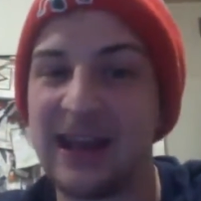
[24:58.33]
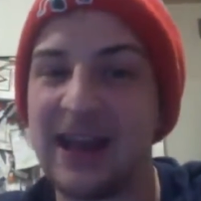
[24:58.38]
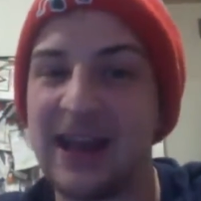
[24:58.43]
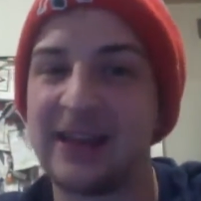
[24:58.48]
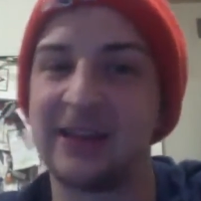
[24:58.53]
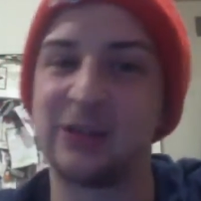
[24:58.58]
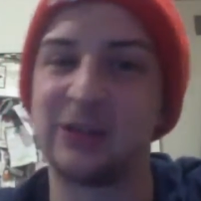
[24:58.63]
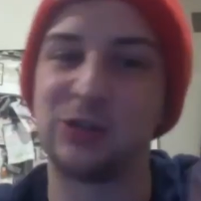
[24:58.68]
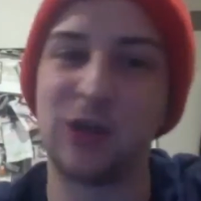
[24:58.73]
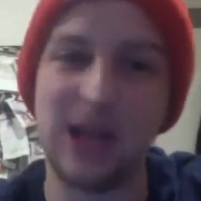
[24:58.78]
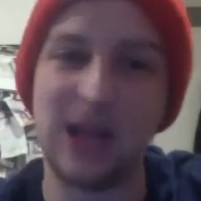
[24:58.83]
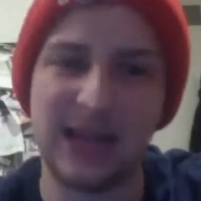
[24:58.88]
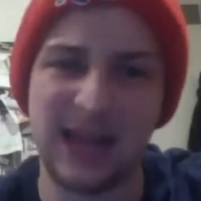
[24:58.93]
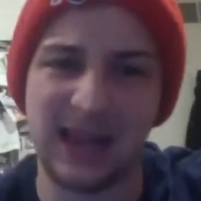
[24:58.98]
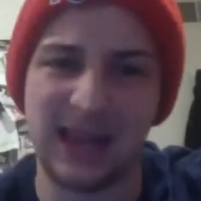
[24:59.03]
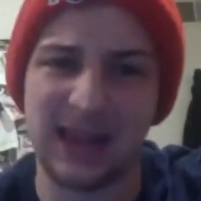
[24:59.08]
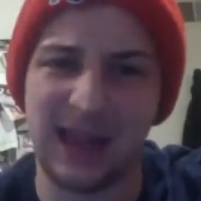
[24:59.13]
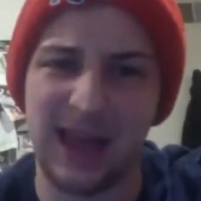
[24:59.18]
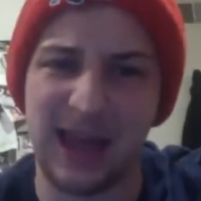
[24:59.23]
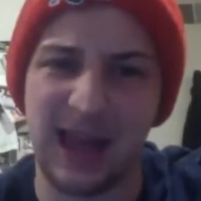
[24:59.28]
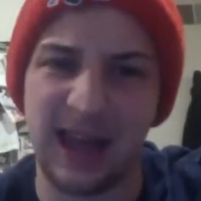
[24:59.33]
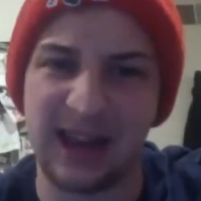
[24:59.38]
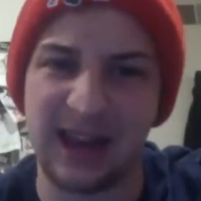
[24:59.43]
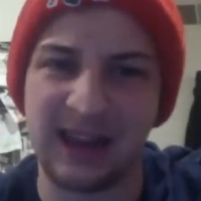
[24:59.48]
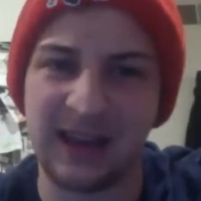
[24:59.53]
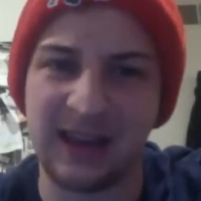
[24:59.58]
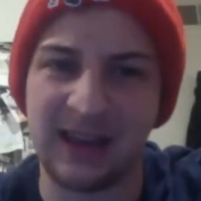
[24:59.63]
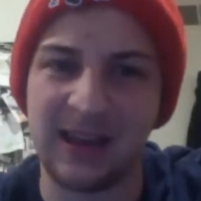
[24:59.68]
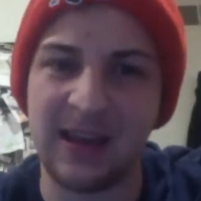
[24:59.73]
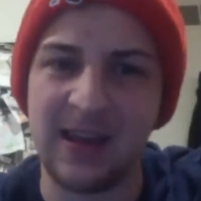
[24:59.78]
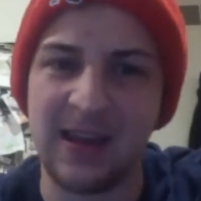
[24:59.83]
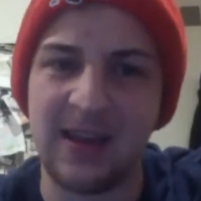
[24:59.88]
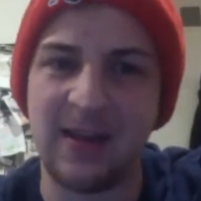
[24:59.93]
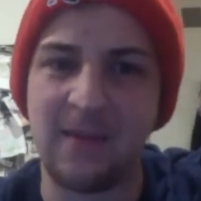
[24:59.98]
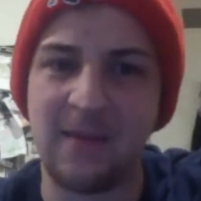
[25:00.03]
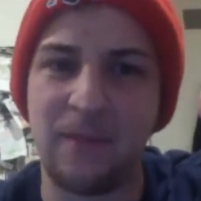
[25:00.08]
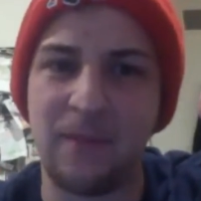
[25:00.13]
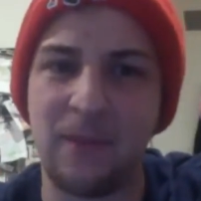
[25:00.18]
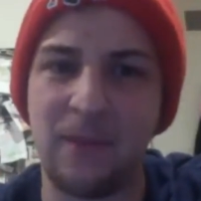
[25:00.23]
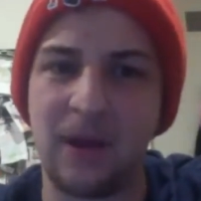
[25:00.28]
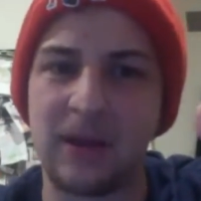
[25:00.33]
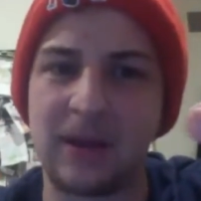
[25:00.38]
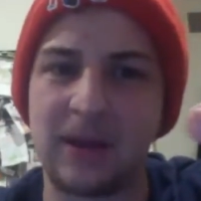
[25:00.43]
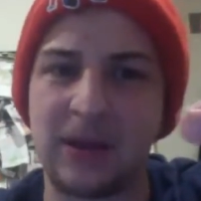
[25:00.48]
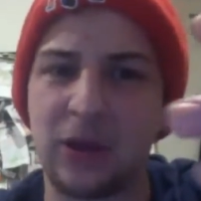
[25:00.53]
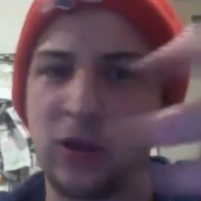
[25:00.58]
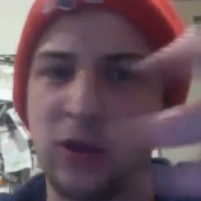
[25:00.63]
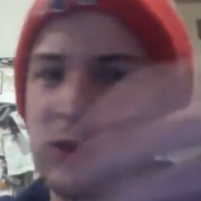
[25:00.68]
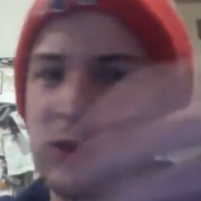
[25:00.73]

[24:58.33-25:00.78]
at the trade deadline, but the coach